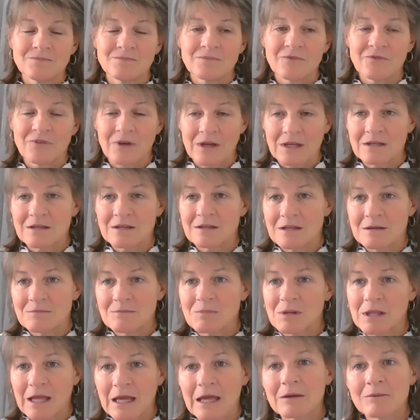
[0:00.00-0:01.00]
funded
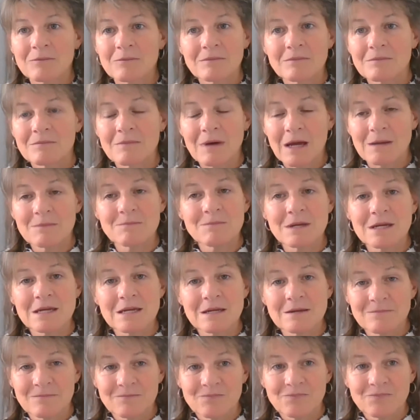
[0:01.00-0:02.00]
implant might
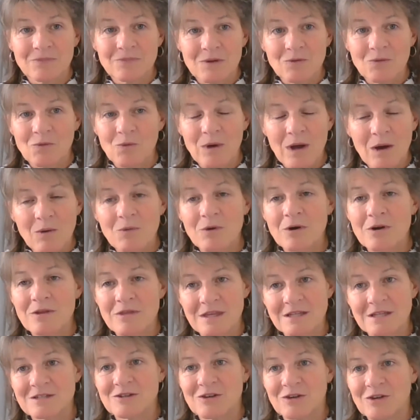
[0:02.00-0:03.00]
be well worth
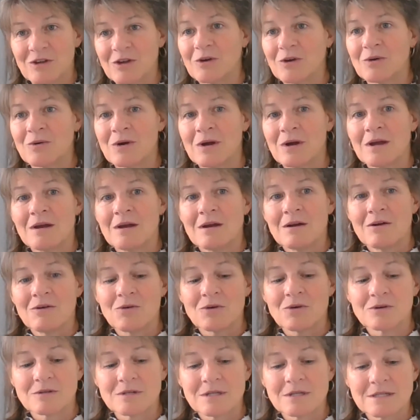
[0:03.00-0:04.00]
it to you
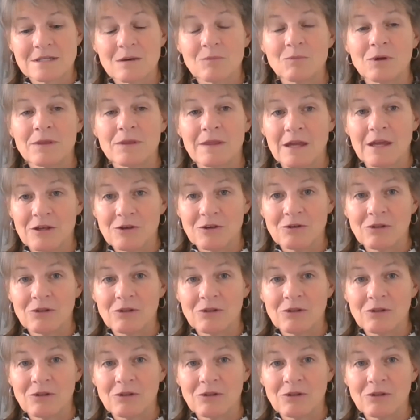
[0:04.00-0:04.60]
or to someone that you